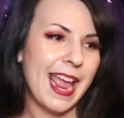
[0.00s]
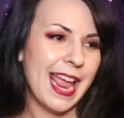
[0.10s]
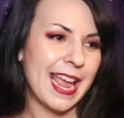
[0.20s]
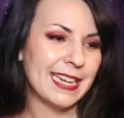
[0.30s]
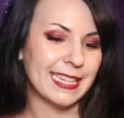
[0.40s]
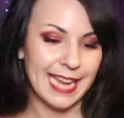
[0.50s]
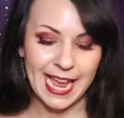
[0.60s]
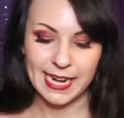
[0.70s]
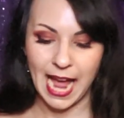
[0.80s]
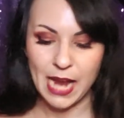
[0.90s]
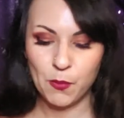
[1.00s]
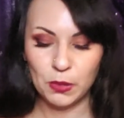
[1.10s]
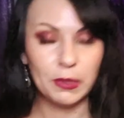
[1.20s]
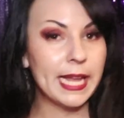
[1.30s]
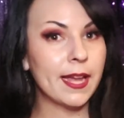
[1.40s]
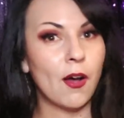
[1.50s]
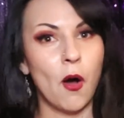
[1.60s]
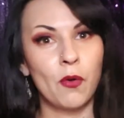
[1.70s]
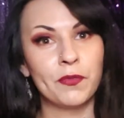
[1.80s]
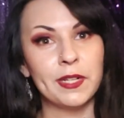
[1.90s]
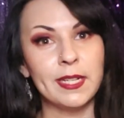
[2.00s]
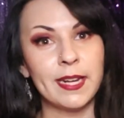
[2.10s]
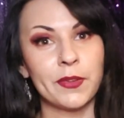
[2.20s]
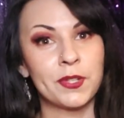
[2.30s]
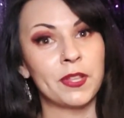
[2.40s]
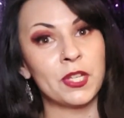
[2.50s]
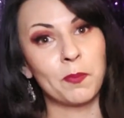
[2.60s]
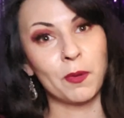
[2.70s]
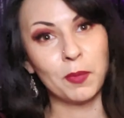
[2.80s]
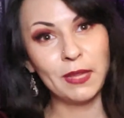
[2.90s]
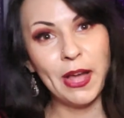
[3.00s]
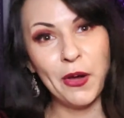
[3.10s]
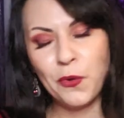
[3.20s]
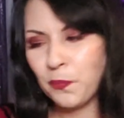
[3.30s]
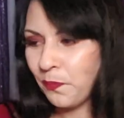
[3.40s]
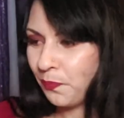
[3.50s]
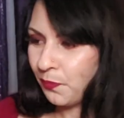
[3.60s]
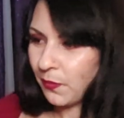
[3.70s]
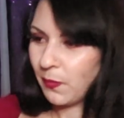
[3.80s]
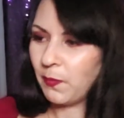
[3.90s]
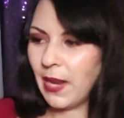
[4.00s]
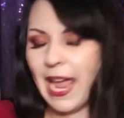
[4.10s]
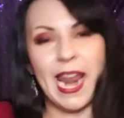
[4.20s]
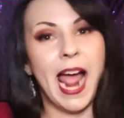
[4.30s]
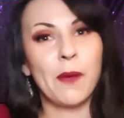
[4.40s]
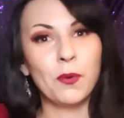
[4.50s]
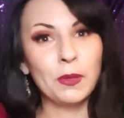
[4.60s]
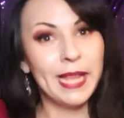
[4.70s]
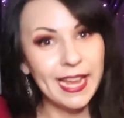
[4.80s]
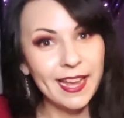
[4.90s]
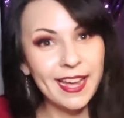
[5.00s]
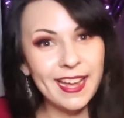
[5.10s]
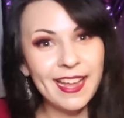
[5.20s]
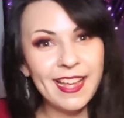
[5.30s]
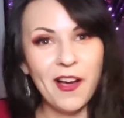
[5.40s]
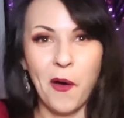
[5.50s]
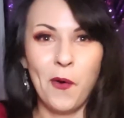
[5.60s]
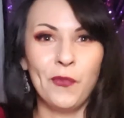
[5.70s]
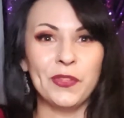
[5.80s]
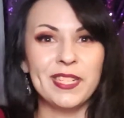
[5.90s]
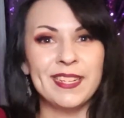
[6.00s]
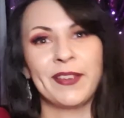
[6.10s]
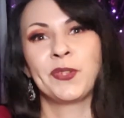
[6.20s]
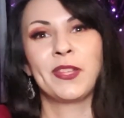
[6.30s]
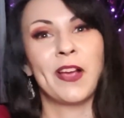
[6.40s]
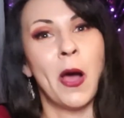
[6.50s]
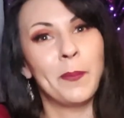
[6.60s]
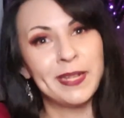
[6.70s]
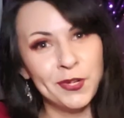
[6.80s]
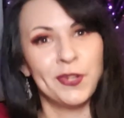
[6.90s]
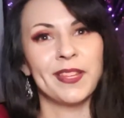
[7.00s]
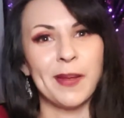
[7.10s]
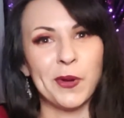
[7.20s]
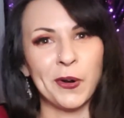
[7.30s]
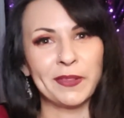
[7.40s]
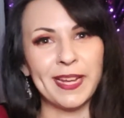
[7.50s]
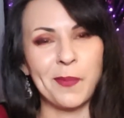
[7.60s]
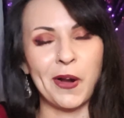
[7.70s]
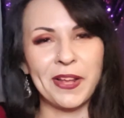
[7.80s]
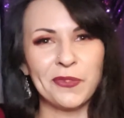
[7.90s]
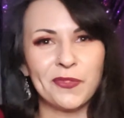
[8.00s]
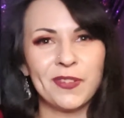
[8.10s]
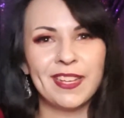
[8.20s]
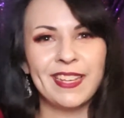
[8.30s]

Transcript: And again, I will link all of the details to this book below, and I will link all of the details to the competition that I'm currently a part of.